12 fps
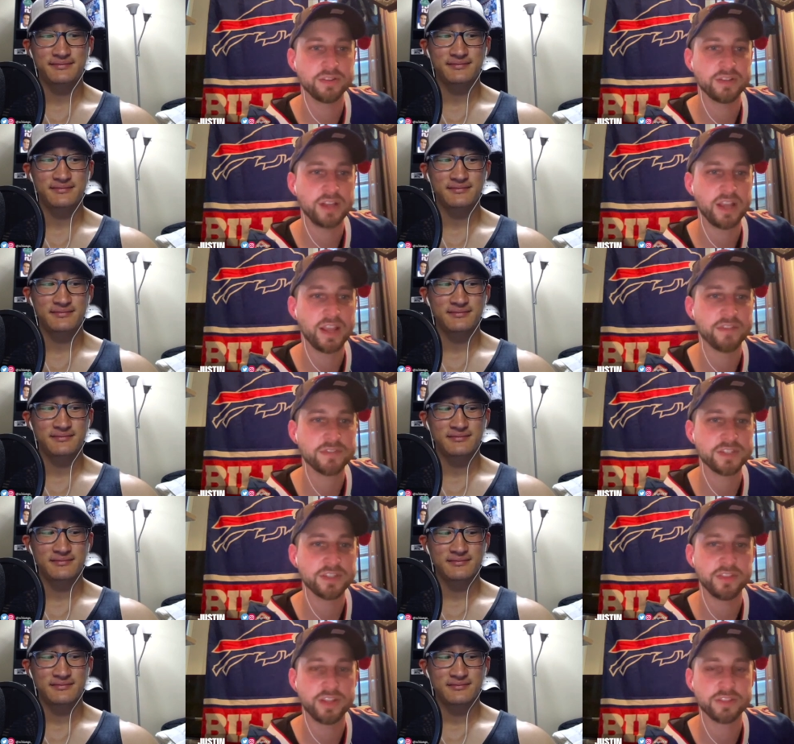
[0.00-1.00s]
Speaker 1: I have
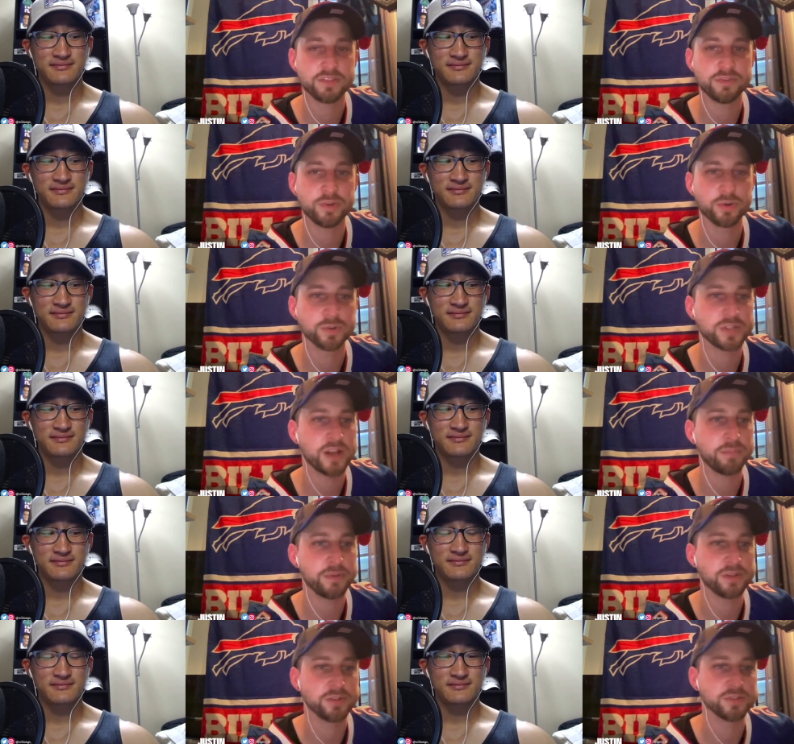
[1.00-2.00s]
seen like the Photoshop
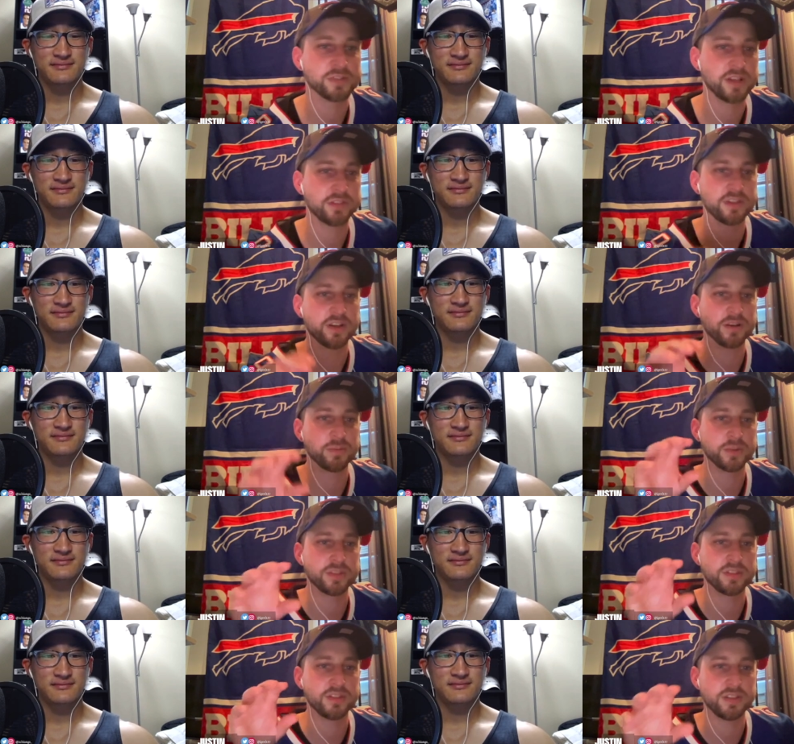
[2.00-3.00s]
pictures out there
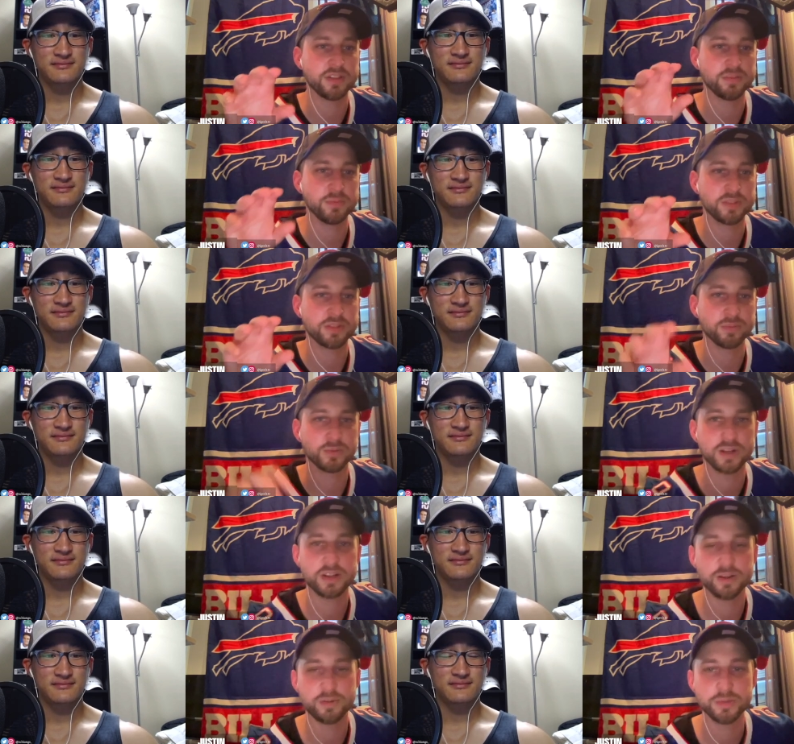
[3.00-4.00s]
with the
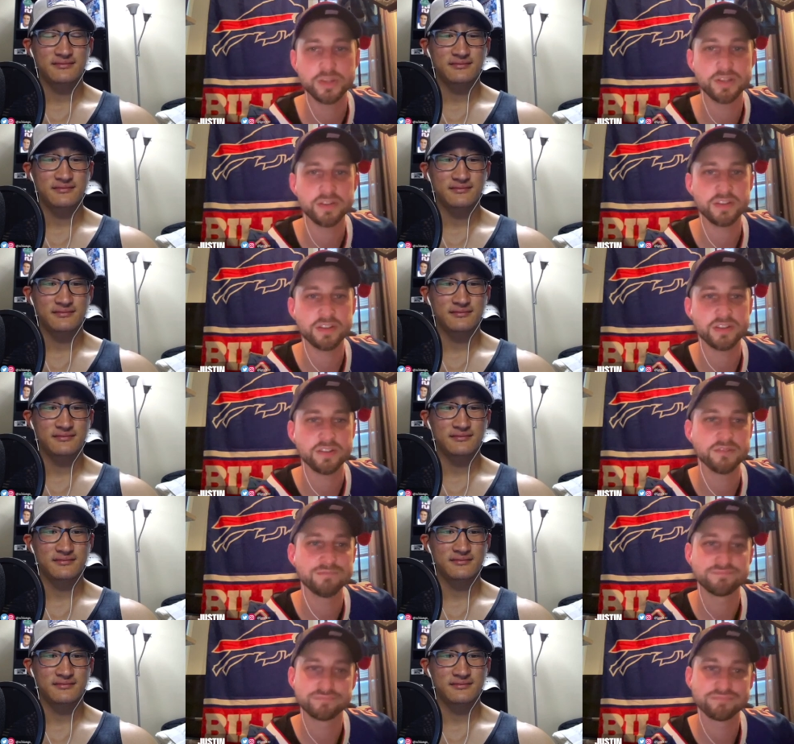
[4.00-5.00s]
red helmet and
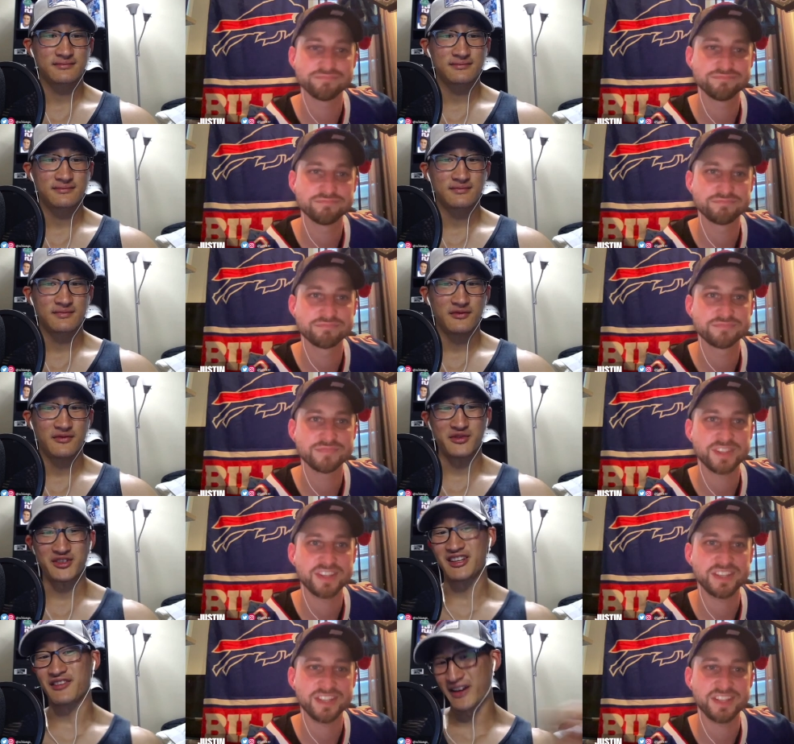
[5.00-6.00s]

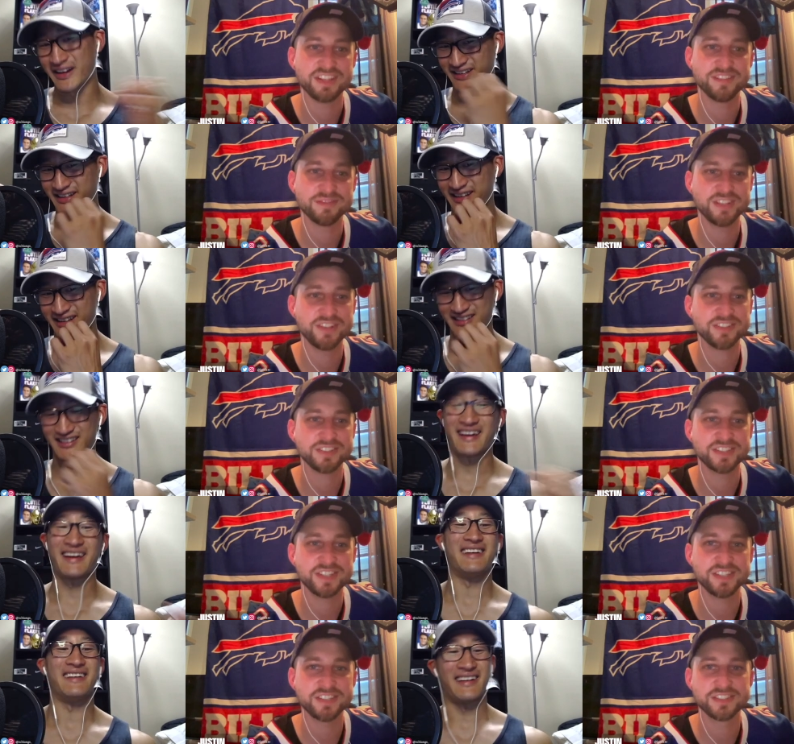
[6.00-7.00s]
with
Speaker 2: stuff on Diggs. That looks
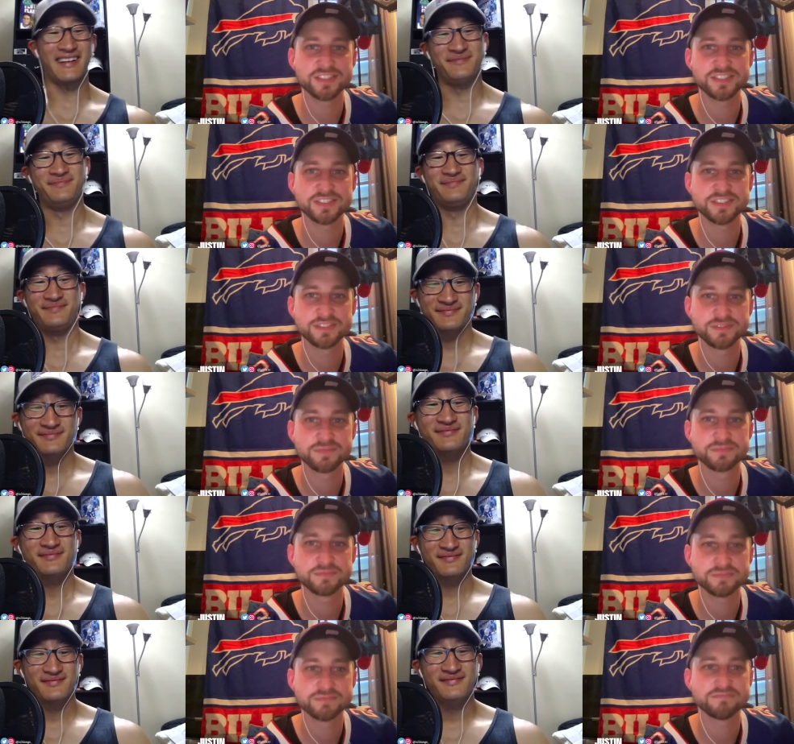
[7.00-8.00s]
nice.
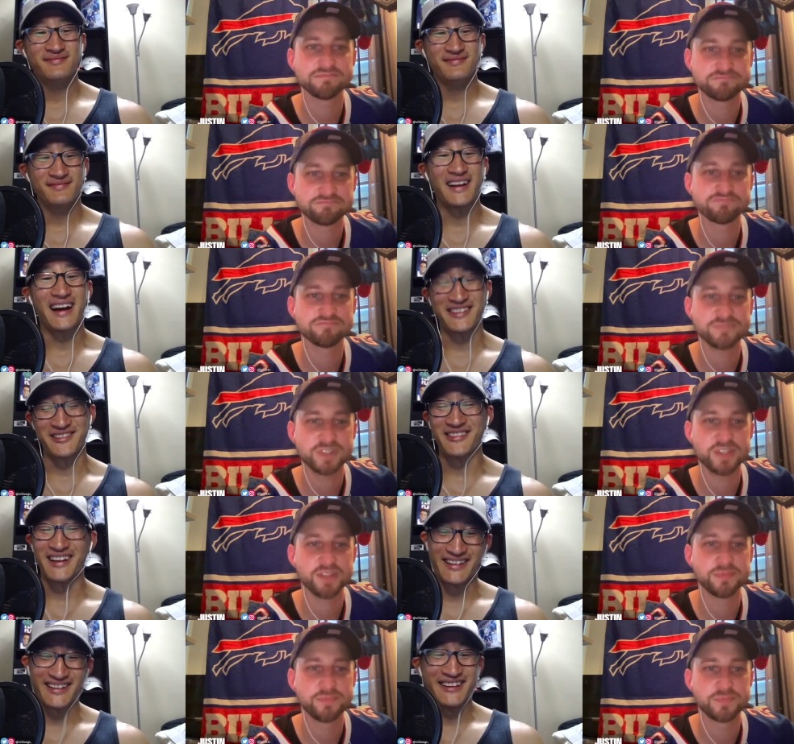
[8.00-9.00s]
Yeah, I do
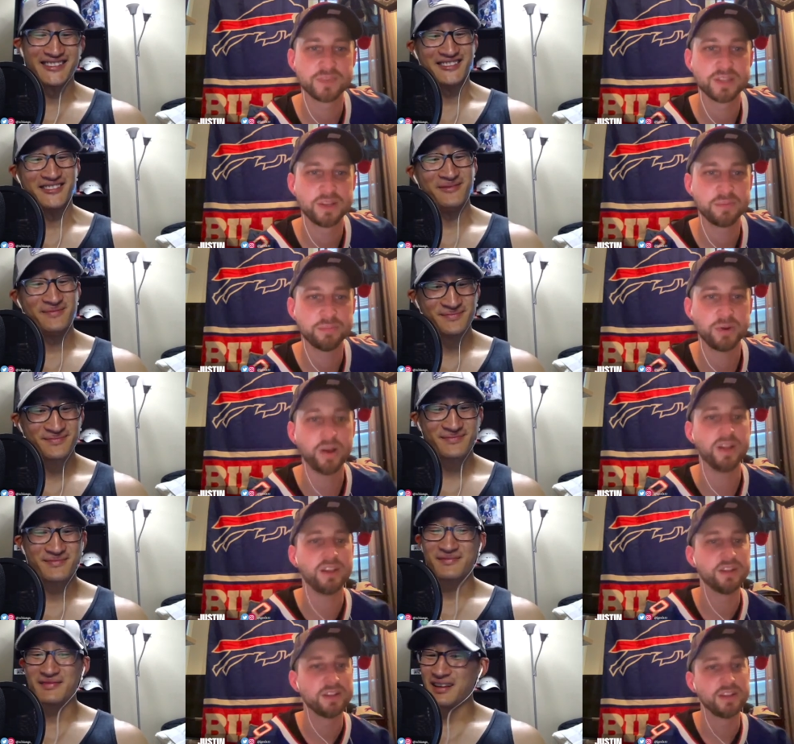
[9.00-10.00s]
like that too.
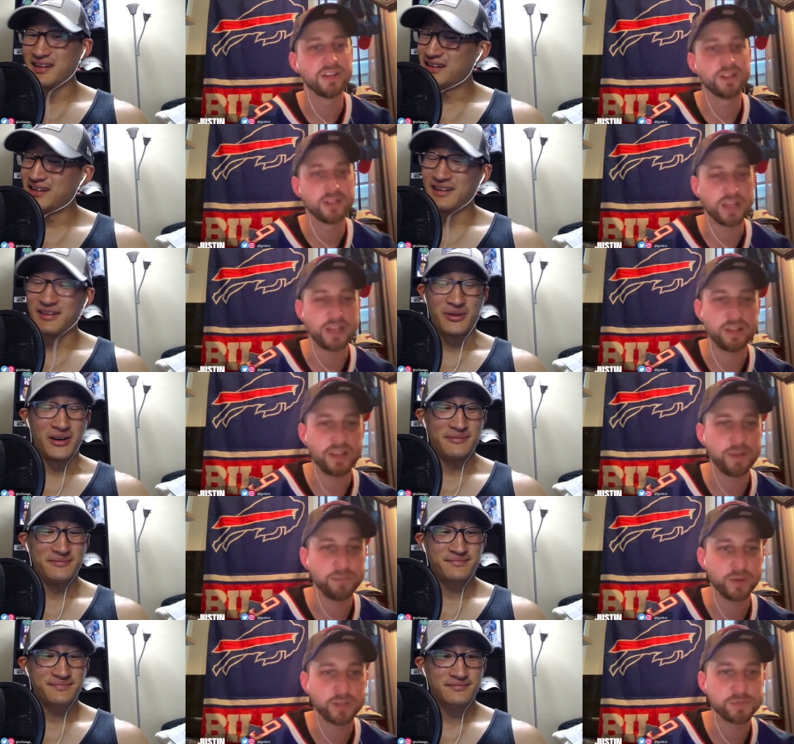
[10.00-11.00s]
Speaker 1: But
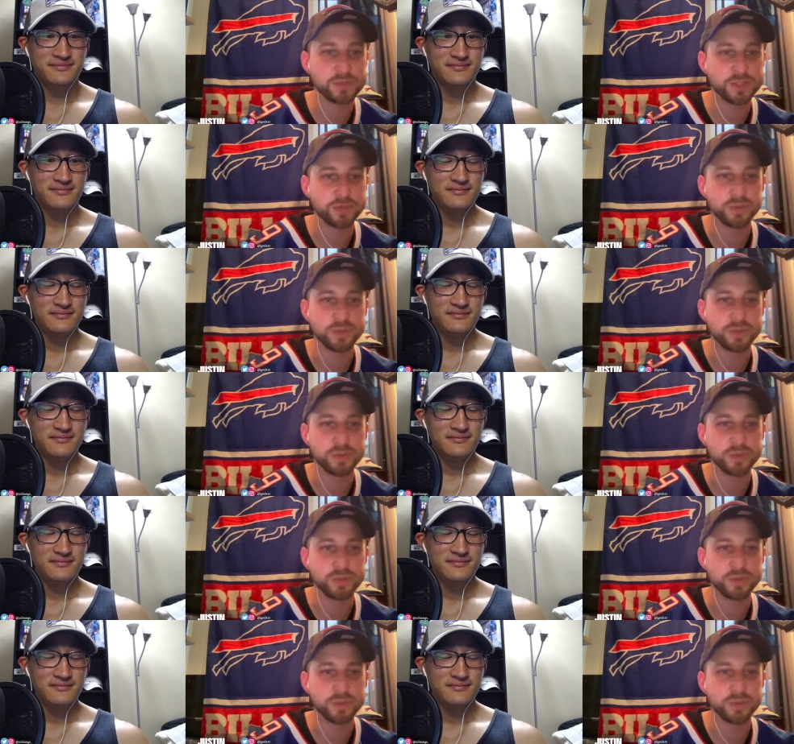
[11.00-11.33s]
it brings me to a